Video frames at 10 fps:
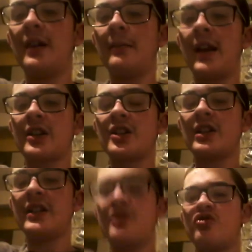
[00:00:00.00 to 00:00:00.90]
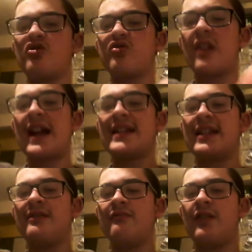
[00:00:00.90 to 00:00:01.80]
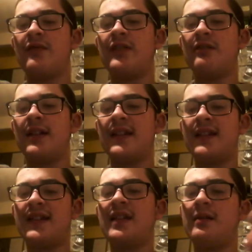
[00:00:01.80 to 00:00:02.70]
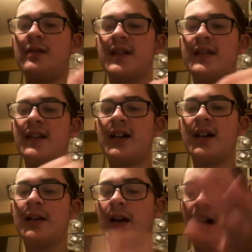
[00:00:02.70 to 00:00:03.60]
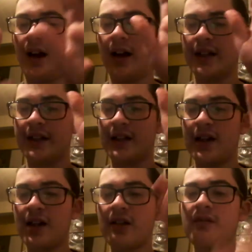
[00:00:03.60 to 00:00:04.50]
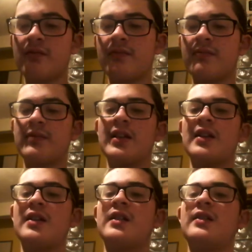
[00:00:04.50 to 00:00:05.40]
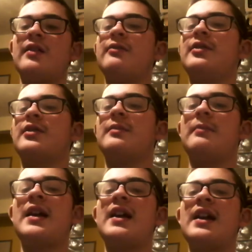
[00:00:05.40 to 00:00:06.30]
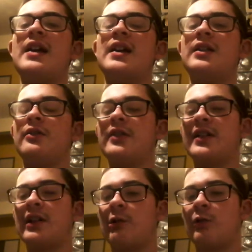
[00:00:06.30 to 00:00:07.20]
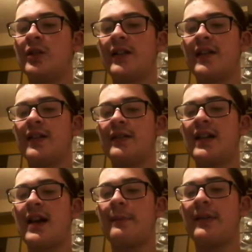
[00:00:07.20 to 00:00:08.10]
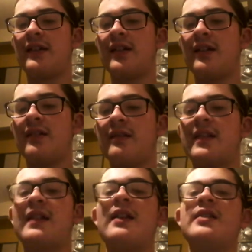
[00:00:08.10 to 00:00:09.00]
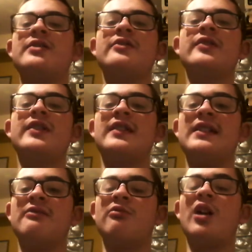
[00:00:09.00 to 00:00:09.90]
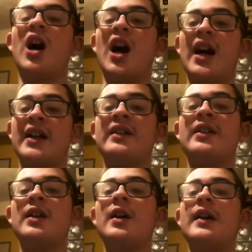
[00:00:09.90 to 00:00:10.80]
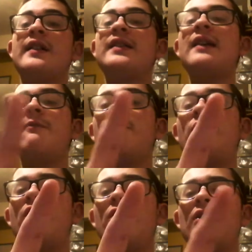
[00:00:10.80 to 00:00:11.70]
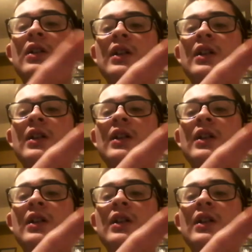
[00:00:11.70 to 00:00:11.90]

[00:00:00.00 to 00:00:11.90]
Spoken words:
I'm actually dreading reviewing Series 9. I know. Don't look at me. Look at the quality of the episodes. You'll see why. Except for